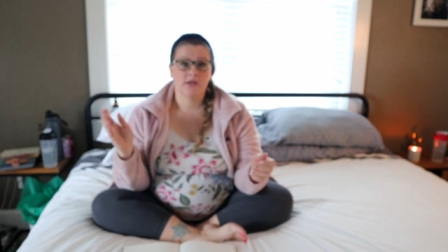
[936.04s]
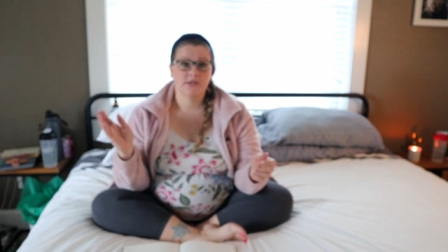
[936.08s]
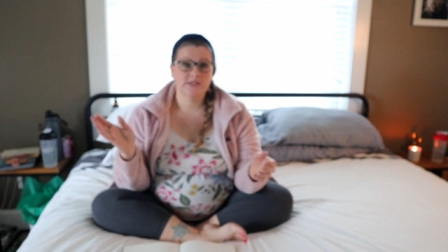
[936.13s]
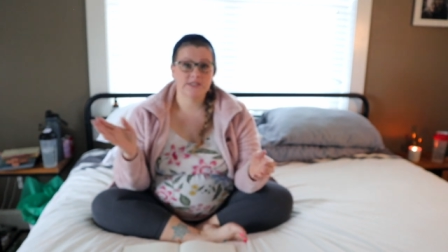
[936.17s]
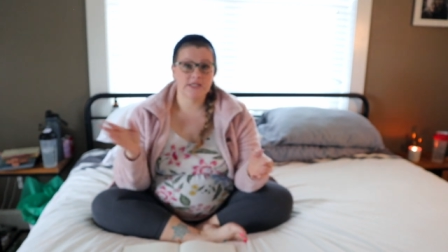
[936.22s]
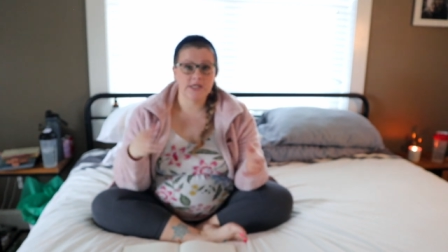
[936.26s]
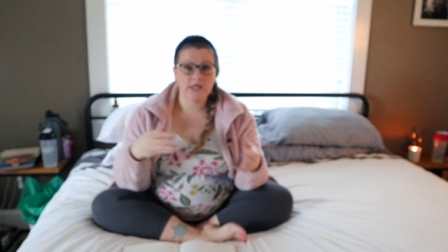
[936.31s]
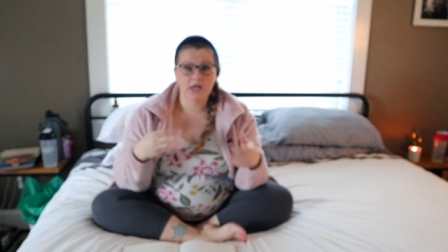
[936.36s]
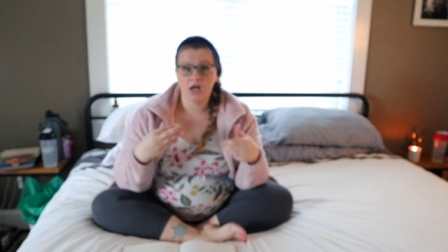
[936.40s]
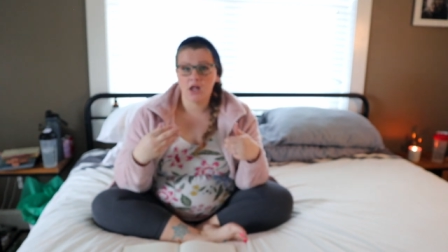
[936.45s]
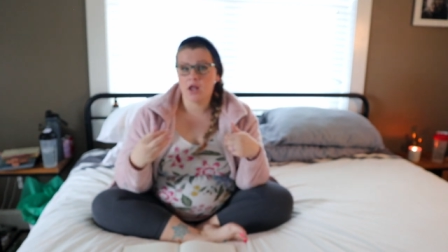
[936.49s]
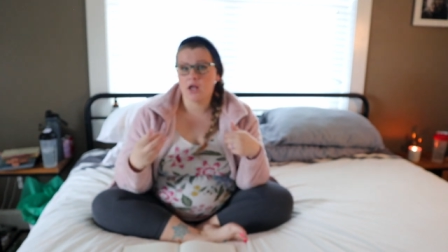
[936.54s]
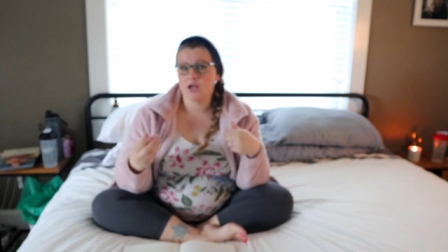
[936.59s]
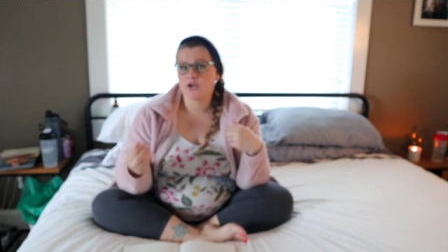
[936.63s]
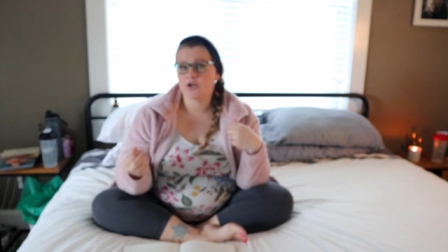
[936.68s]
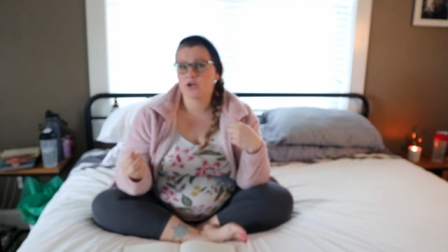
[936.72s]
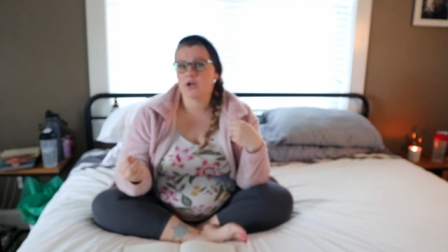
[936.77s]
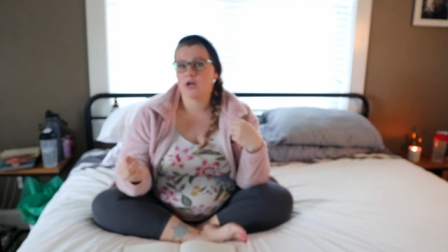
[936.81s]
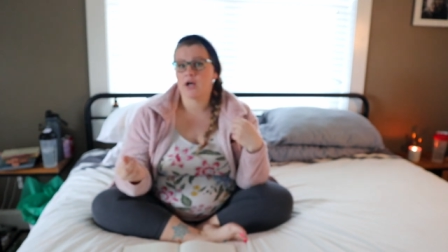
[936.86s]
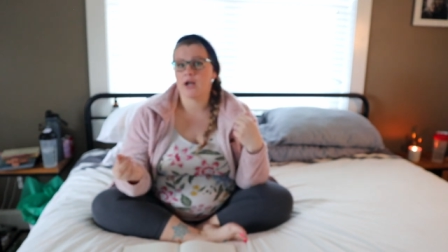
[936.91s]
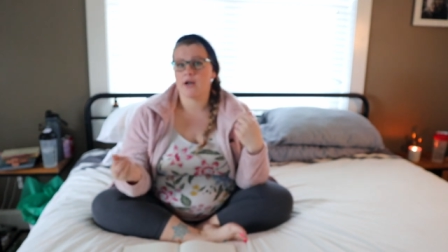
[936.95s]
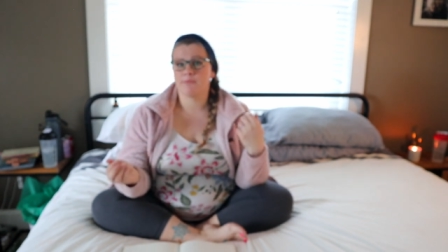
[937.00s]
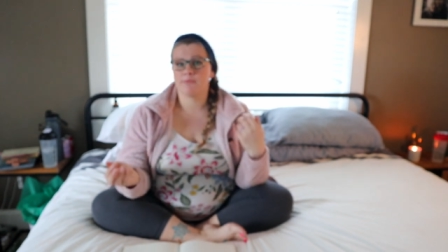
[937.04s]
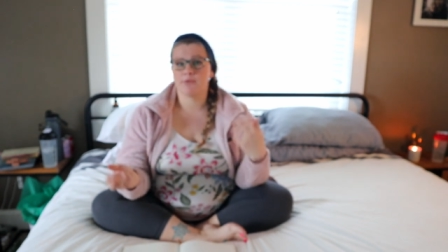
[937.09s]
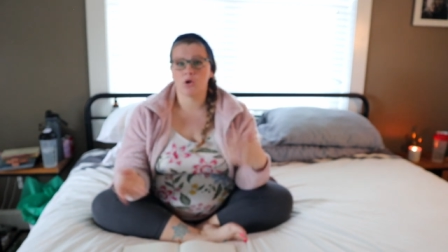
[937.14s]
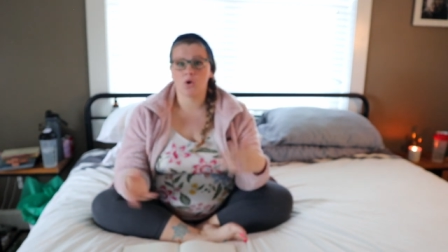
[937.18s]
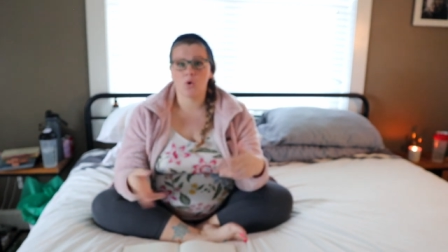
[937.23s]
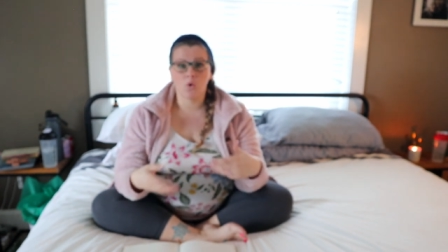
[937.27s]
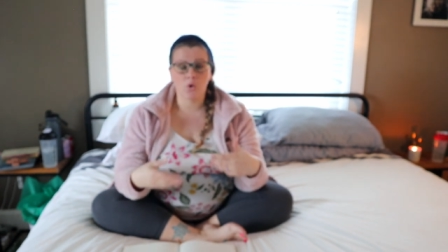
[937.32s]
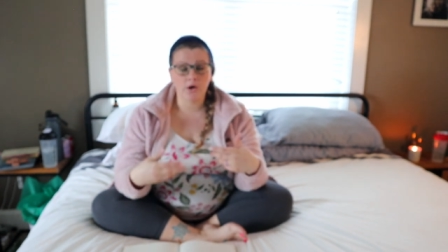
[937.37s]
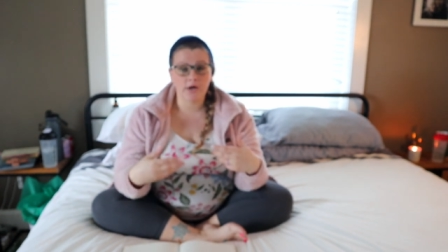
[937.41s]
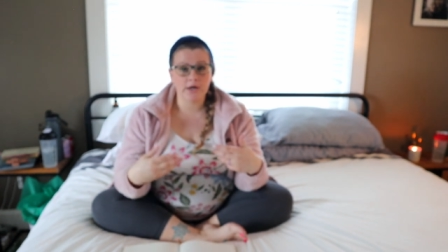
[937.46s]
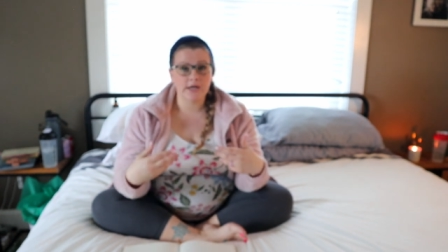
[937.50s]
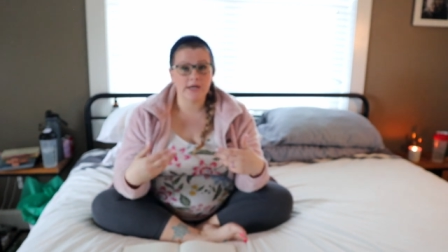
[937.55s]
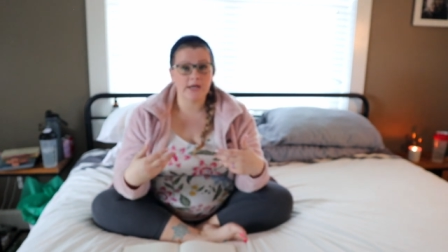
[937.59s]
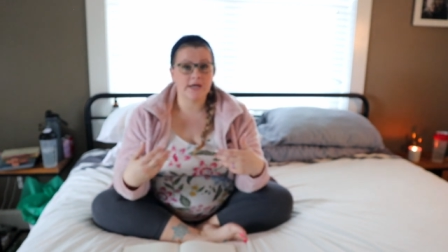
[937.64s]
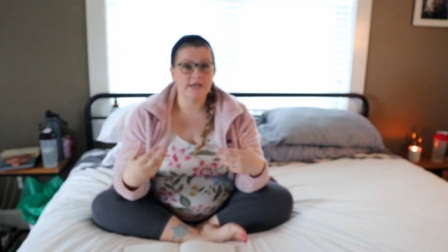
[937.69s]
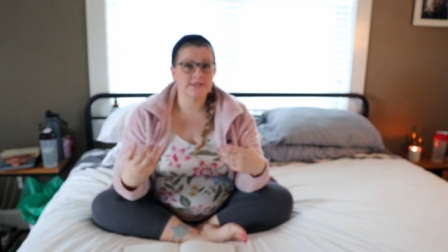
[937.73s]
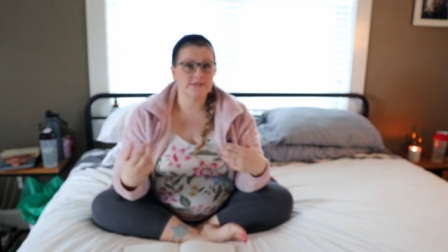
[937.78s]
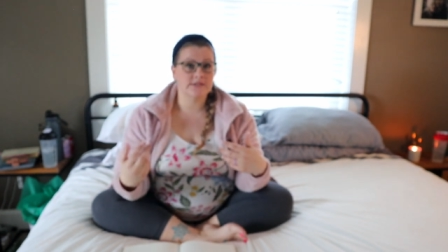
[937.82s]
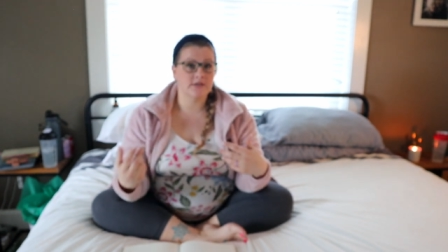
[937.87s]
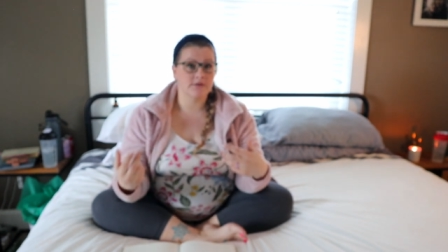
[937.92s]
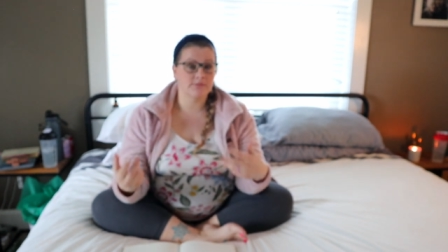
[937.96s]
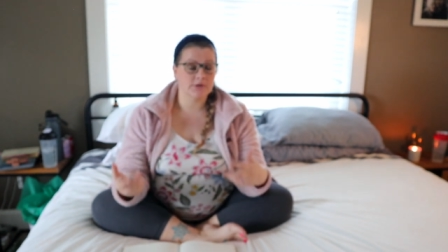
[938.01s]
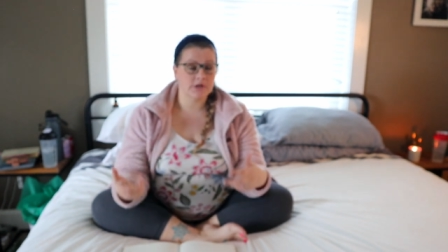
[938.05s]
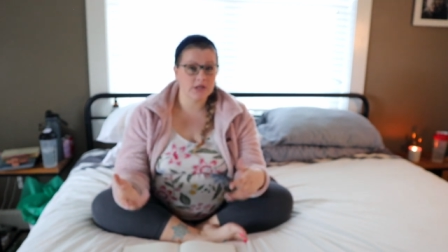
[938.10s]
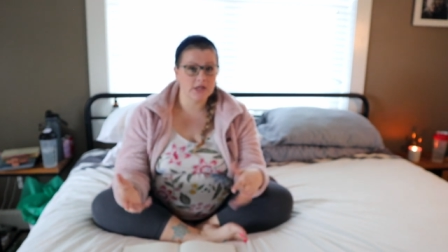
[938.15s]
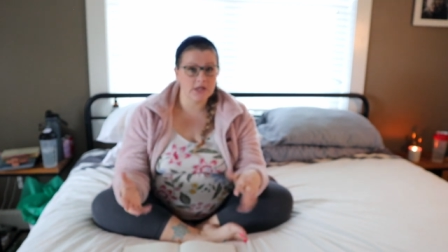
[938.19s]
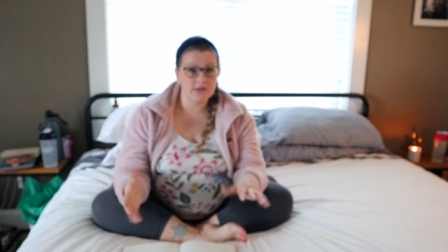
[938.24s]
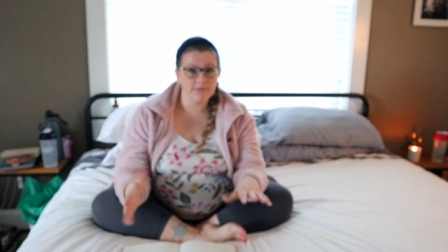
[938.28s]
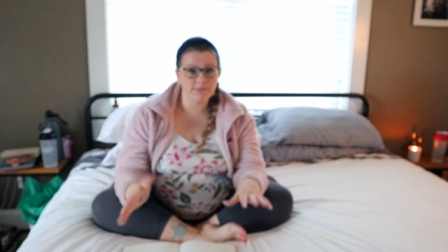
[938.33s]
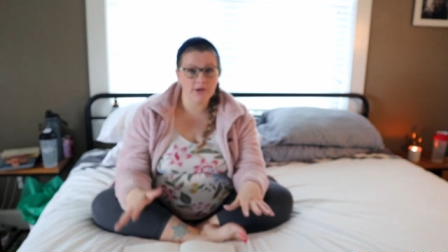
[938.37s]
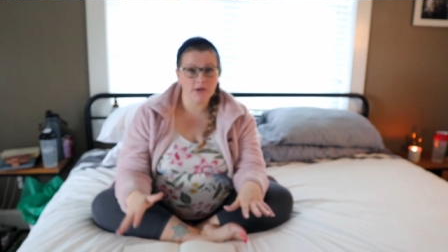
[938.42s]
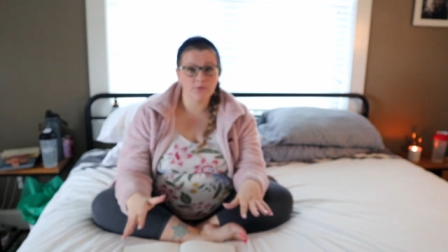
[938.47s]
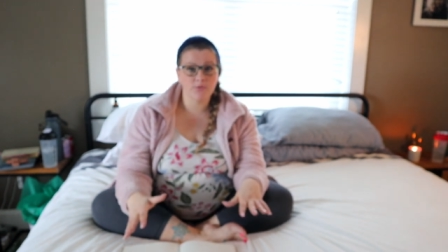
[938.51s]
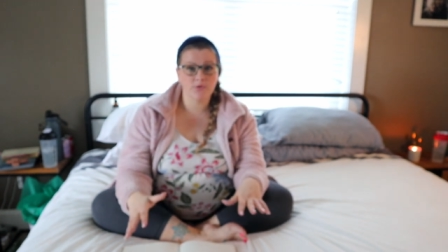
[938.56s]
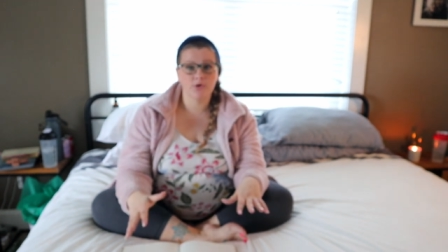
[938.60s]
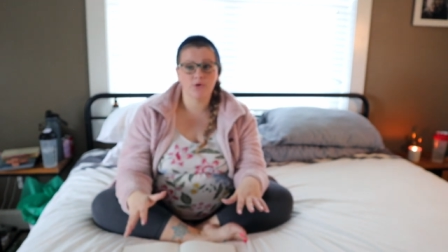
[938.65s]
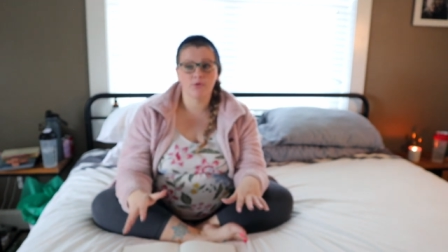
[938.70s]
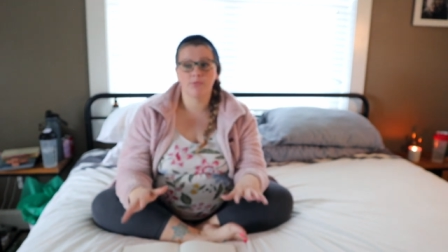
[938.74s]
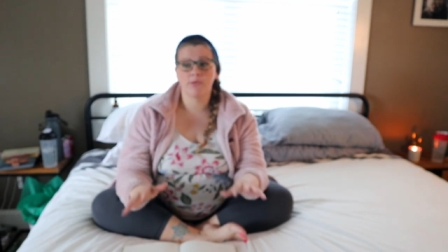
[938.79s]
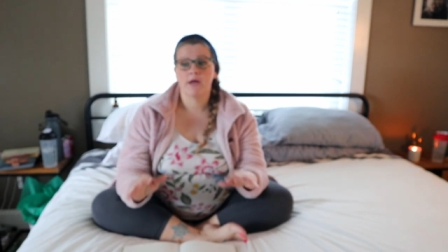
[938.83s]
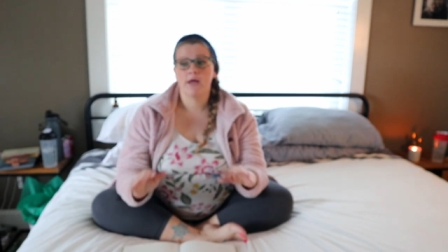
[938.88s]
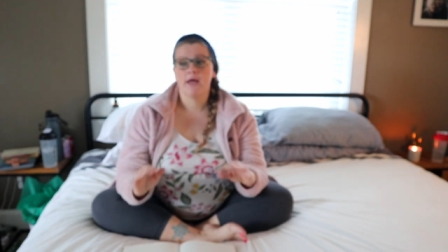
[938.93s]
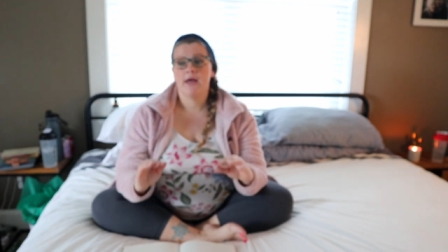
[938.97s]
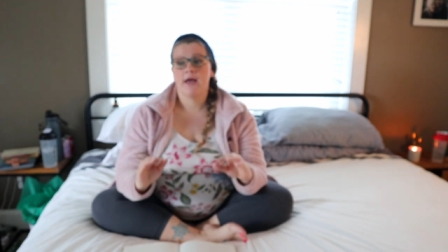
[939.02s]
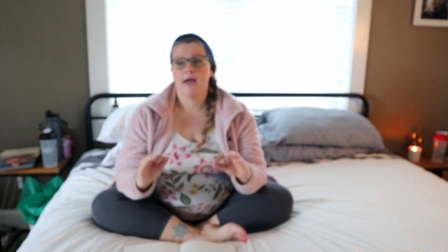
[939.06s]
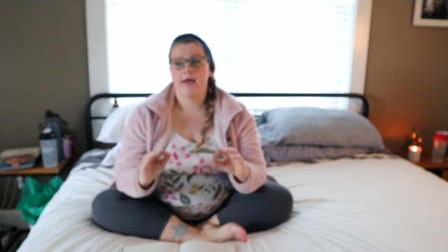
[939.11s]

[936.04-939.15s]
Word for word: declutter and I'm going to organize and I'm going to clean my room.